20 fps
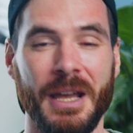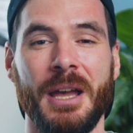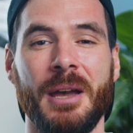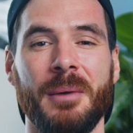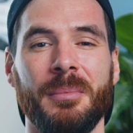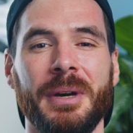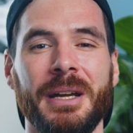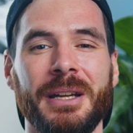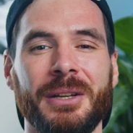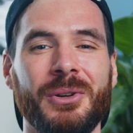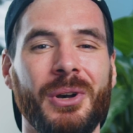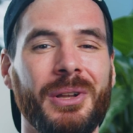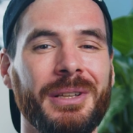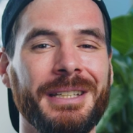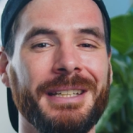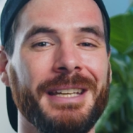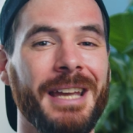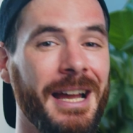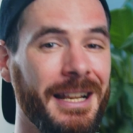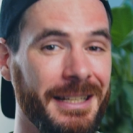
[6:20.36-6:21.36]
My
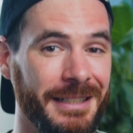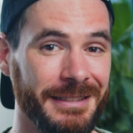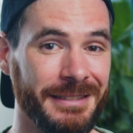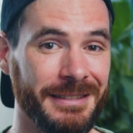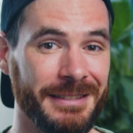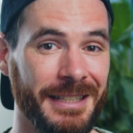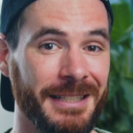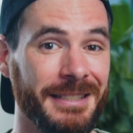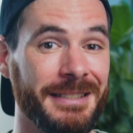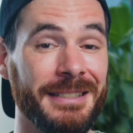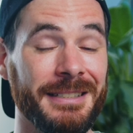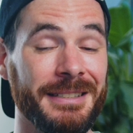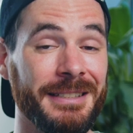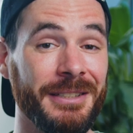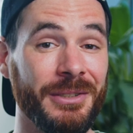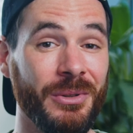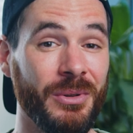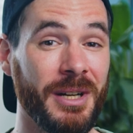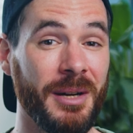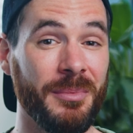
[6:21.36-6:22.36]
colleague Alan tested the
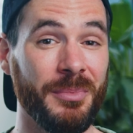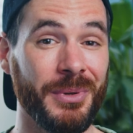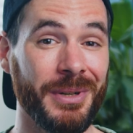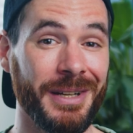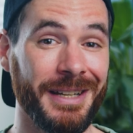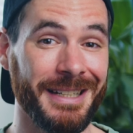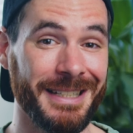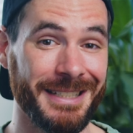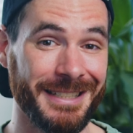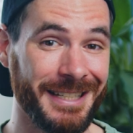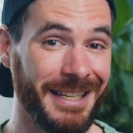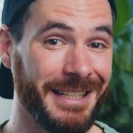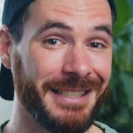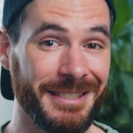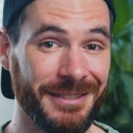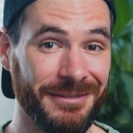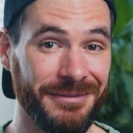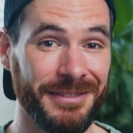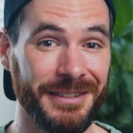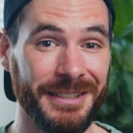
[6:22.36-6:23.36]
Yoga Book
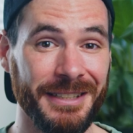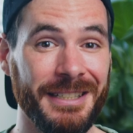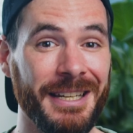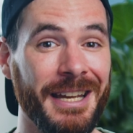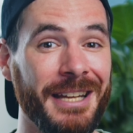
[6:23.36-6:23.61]
extensively,